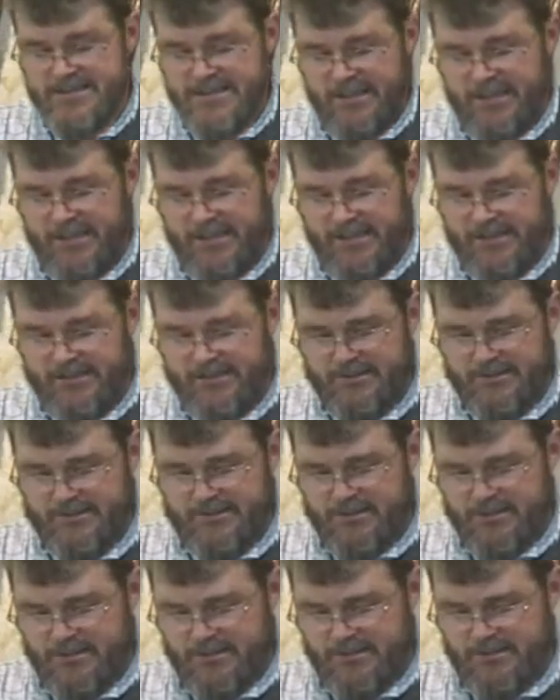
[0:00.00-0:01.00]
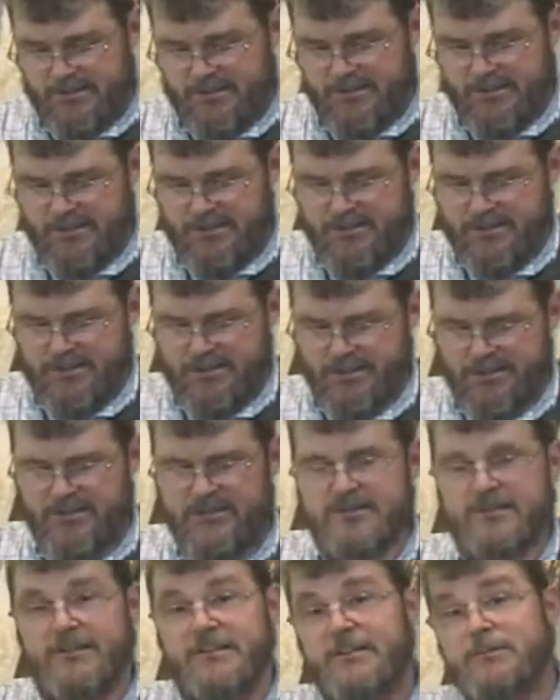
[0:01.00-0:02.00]
And
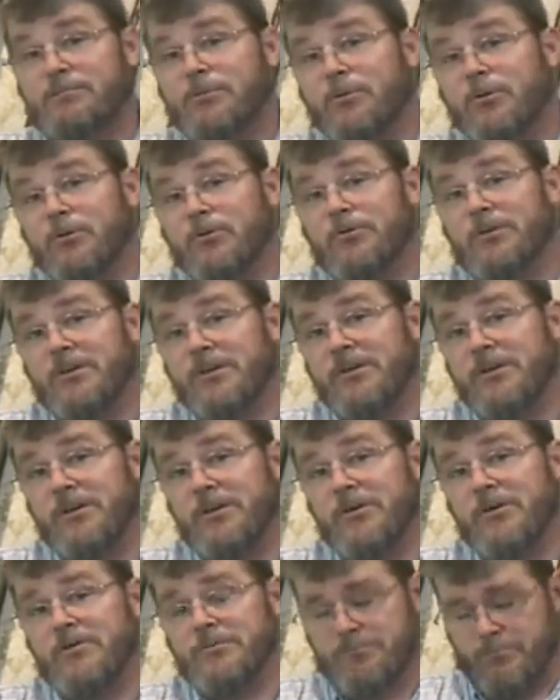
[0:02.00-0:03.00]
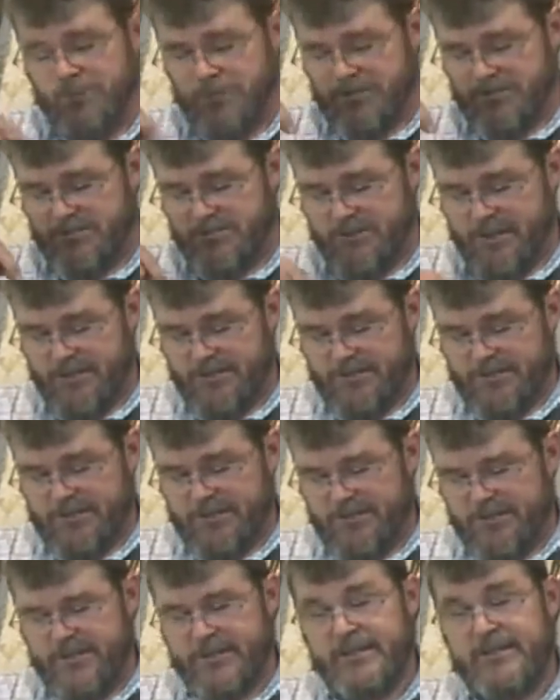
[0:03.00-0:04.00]
the nipple or the cone put
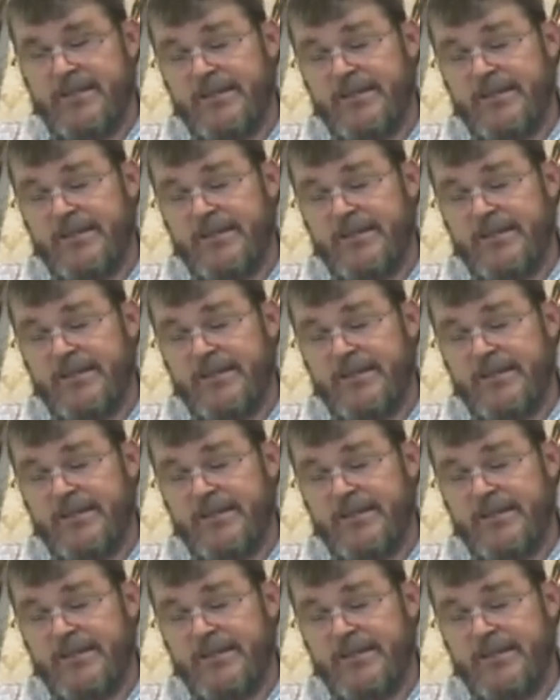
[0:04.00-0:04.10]
directly